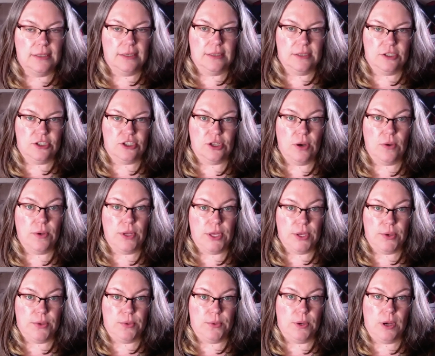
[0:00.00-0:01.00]
show
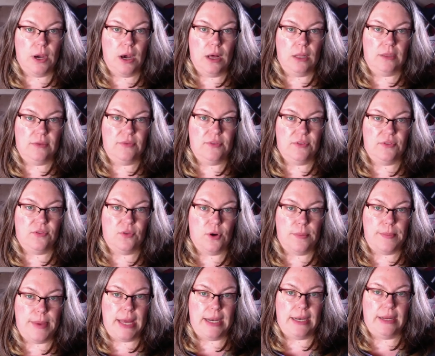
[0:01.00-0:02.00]
you all of the
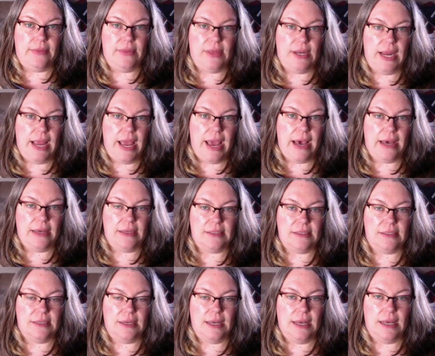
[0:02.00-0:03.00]
formatting that it
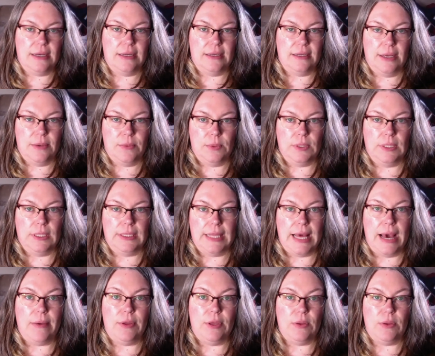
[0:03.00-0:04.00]
has, and it will
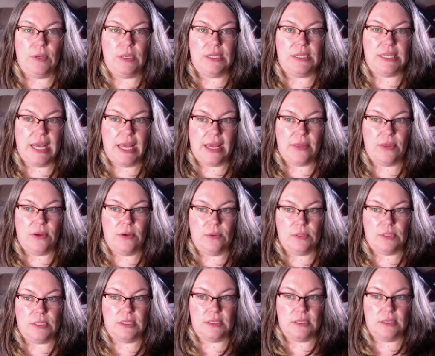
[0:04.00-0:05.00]
allow you to take
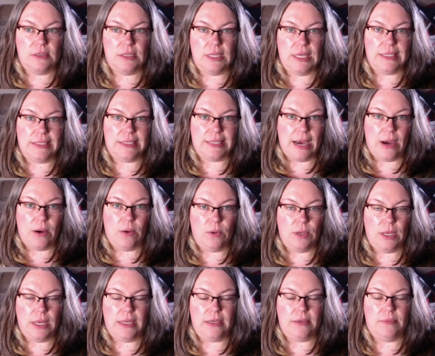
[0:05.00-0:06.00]
those things out.
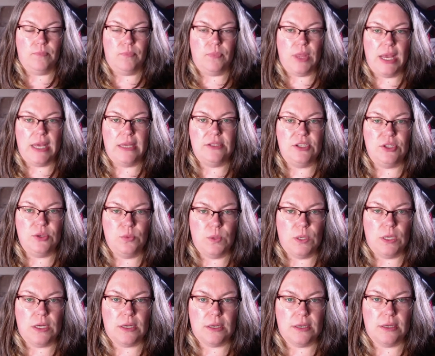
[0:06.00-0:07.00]
And as you
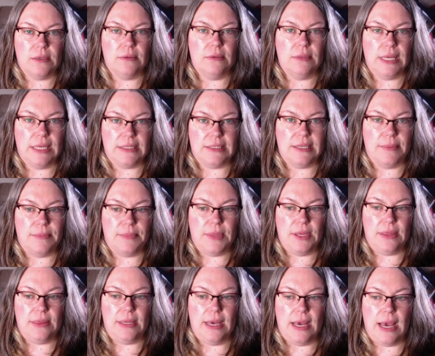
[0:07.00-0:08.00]
work, that's
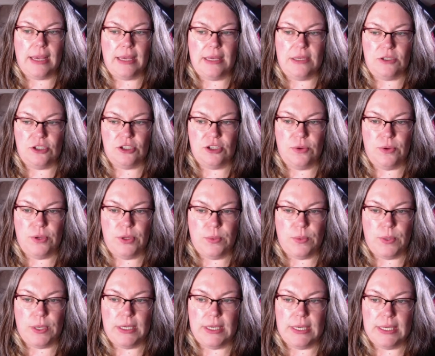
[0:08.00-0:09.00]
something that I can show you
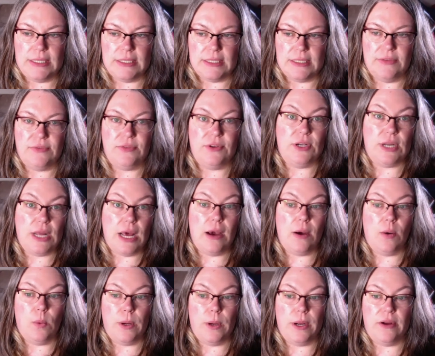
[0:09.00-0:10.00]
where it is if you're not
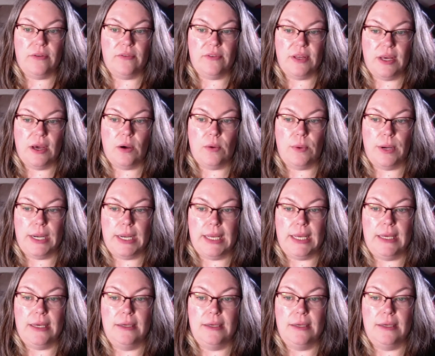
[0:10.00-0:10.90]
aware of it already.